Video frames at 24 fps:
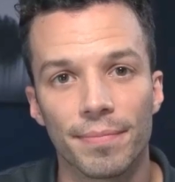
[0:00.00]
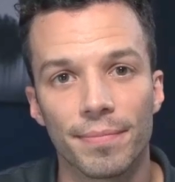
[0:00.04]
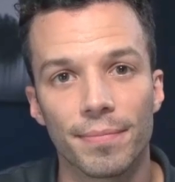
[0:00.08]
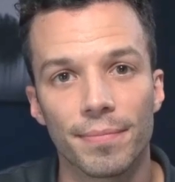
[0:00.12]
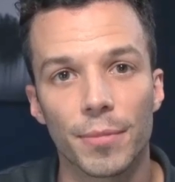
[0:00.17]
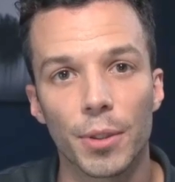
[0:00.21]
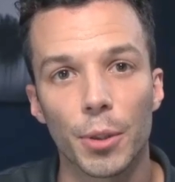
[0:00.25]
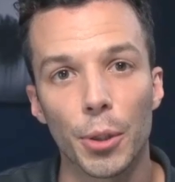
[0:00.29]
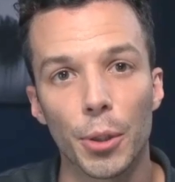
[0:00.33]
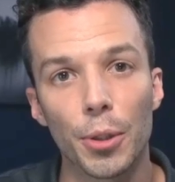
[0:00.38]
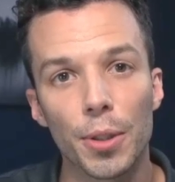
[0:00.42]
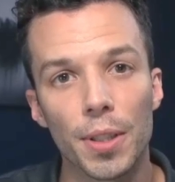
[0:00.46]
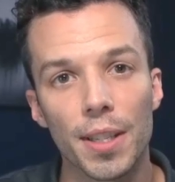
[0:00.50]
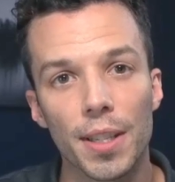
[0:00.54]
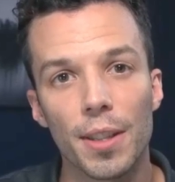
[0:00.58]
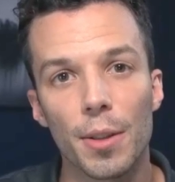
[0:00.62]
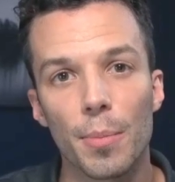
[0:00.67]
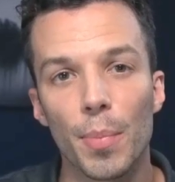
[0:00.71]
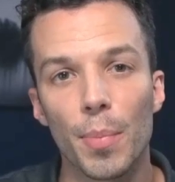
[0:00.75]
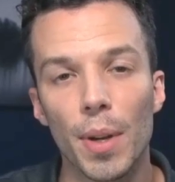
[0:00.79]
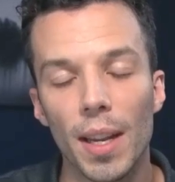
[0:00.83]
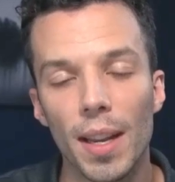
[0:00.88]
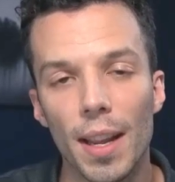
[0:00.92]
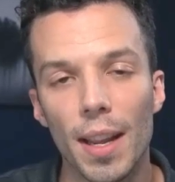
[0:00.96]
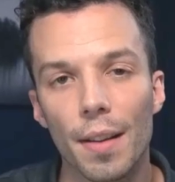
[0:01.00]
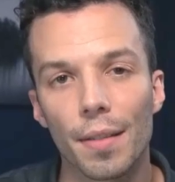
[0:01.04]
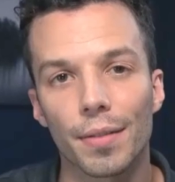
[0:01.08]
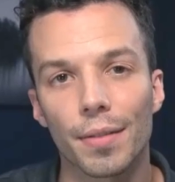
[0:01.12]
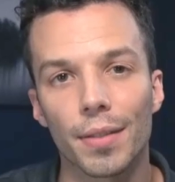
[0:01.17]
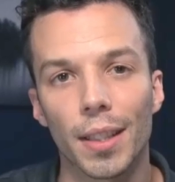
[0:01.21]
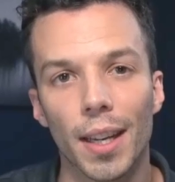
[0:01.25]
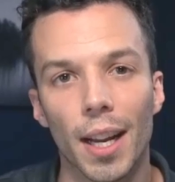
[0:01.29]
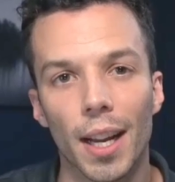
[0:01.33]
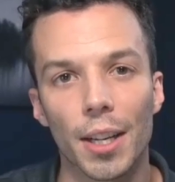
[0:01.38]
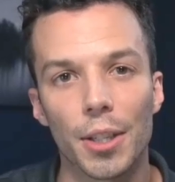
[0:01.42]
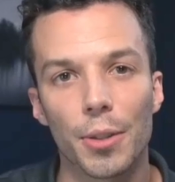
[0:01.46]
So you'll see the PDF
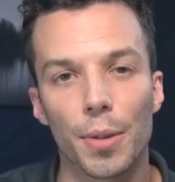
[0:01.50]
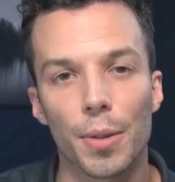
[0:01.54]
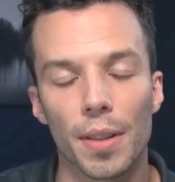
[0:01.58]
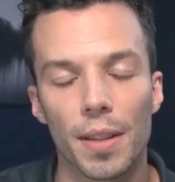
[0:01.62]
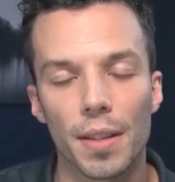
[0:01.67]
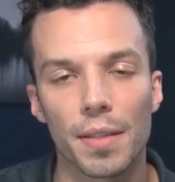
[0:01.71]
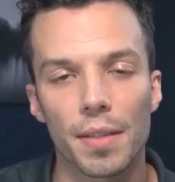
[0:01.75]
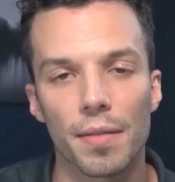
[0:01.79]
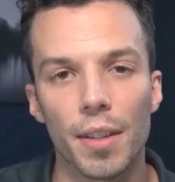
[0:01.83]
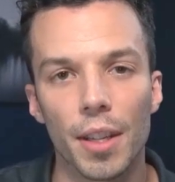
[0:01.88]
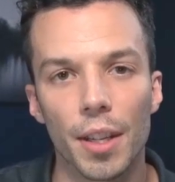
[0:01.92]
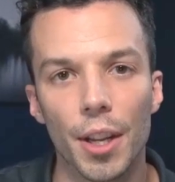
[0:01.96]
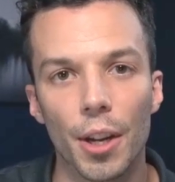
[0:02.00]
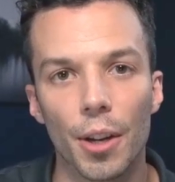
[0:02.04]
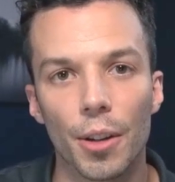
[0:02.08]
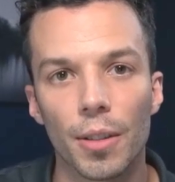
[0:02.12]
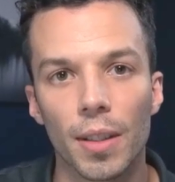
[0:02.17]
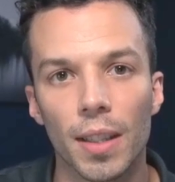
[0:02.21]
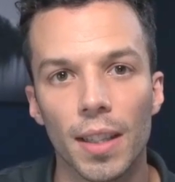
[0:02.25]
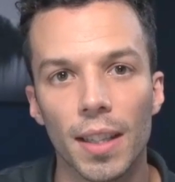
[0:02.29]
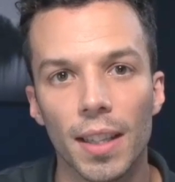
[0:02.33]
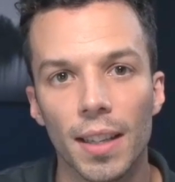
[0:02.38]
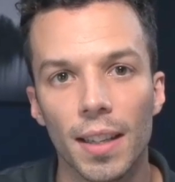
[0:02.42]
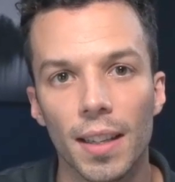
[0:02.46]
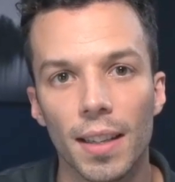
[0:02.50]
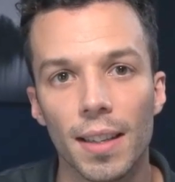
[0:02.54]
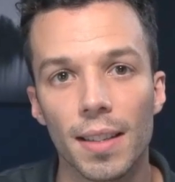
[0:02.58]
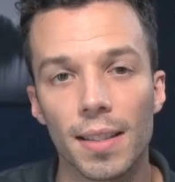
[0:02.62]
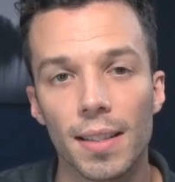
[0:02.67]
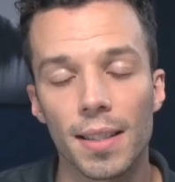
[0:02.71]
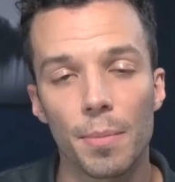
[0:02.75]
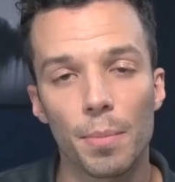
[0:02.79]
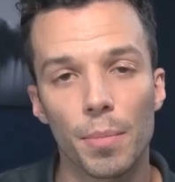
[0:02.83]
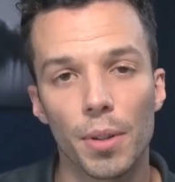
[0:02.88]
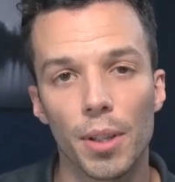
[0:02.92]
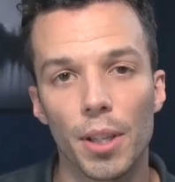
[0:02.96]
attached with this video is
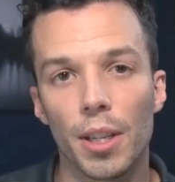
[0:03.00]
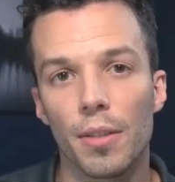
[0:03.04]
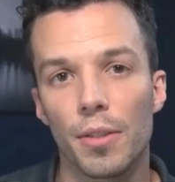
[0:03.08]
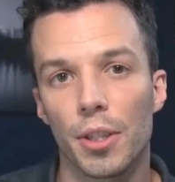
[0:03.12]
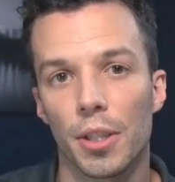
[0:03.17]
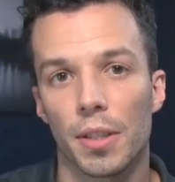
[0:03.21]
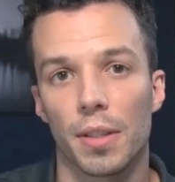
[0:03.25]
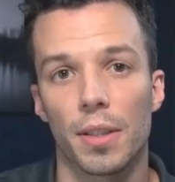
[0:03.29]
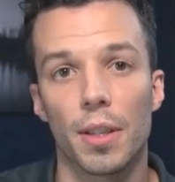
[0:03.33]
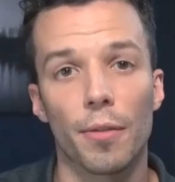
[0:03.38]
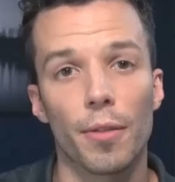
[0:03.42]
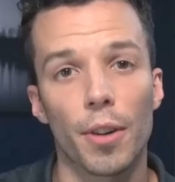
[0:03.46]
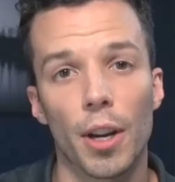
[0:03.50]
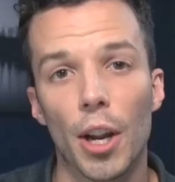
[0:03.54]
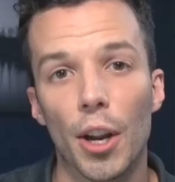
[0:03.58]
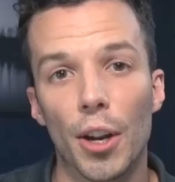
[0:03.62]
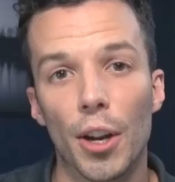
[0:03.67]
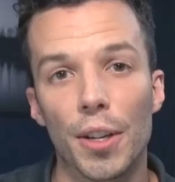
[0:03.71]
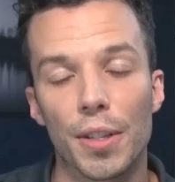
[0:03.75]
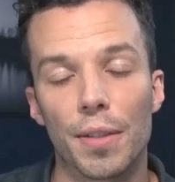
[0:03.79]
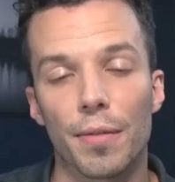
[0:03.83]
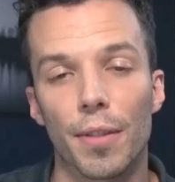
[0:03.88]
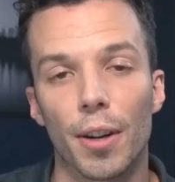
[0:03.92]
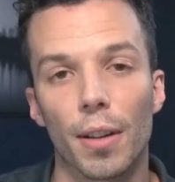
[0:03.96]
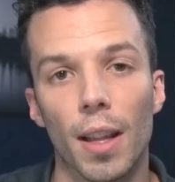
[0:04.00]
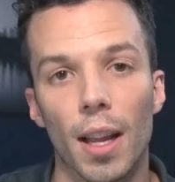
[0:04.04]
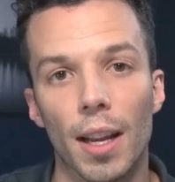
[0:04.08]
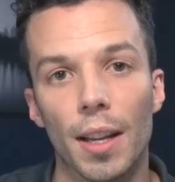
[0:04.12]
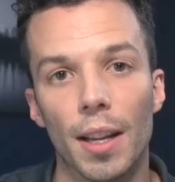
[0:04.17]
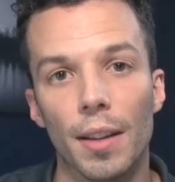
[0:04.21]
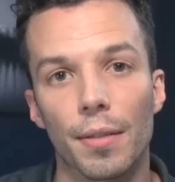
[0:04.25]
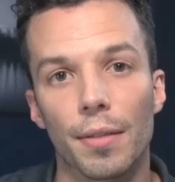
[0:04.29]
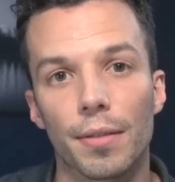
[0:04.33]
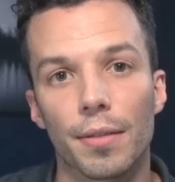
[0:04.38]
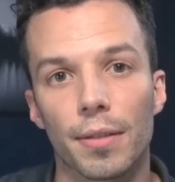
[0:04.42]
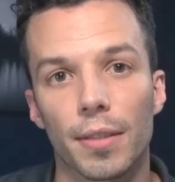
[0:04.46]
simply just different areas of our
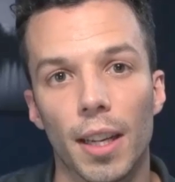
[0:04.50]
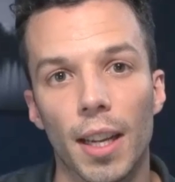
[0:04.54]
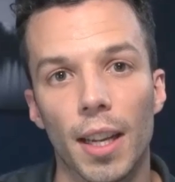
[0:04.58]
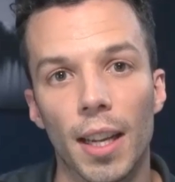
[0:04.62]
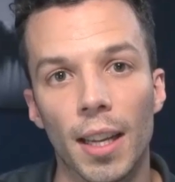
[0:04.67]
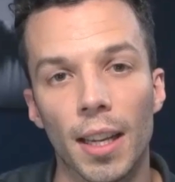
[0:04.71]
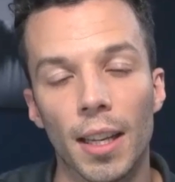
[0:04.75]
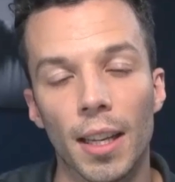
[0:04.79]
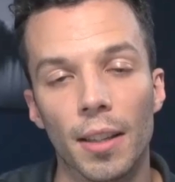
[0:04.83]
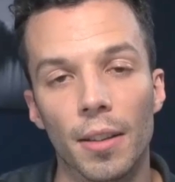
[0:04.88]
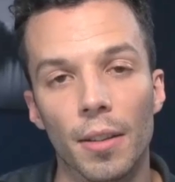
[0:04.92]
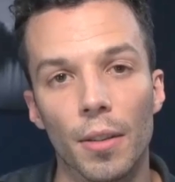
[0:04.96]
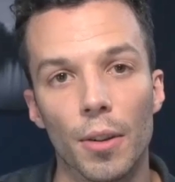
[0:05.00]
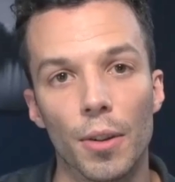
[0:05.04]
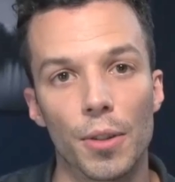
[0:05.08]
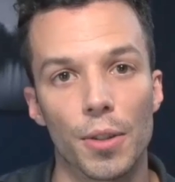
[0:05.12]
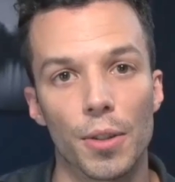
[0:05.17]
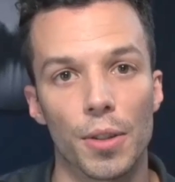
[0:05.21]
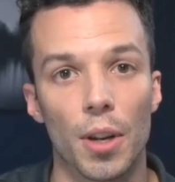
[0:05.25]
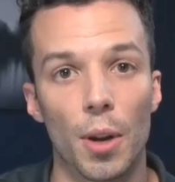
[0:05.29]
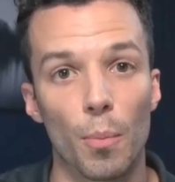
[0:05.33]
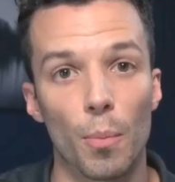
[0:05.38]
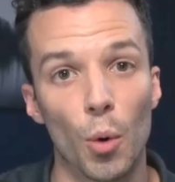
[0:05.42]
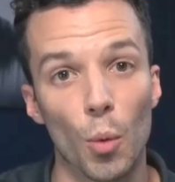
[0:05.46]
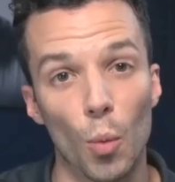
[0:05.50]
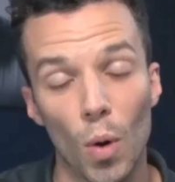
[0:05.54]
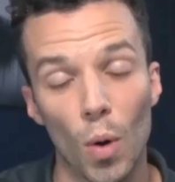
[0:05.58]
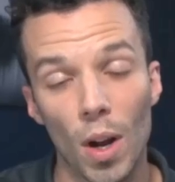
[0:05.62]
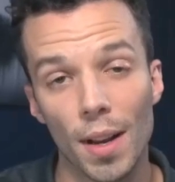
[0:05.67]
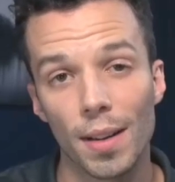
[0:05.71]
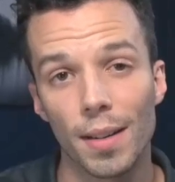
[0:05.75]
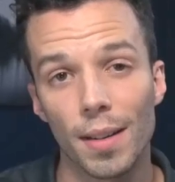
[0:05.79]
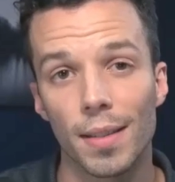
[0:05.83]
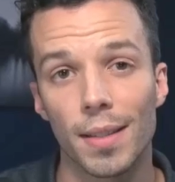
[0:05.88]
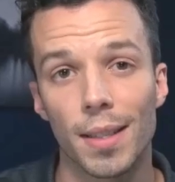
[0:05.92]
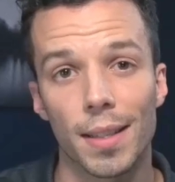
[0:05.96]
life, and there's number
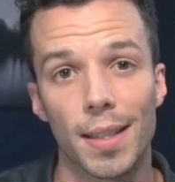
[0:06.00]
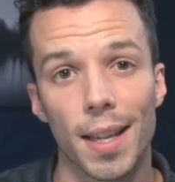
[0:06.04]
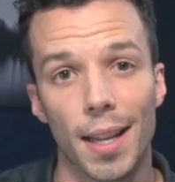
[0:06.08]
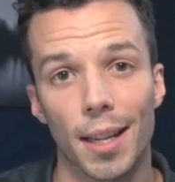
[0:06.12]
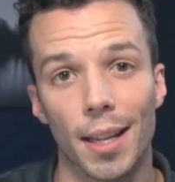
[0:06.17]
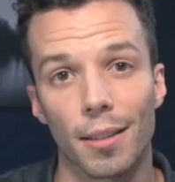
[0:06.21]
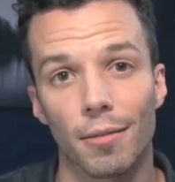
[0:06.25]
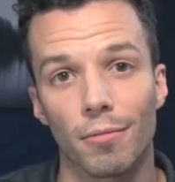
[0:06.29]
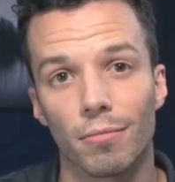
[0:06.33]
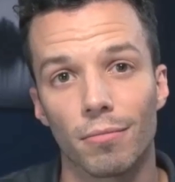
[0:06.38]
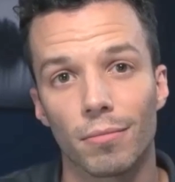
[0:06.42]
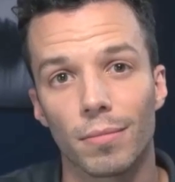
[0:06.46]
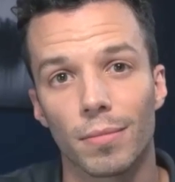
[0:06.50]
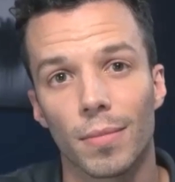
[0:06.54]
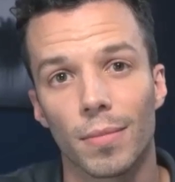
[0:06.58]
1 to 10.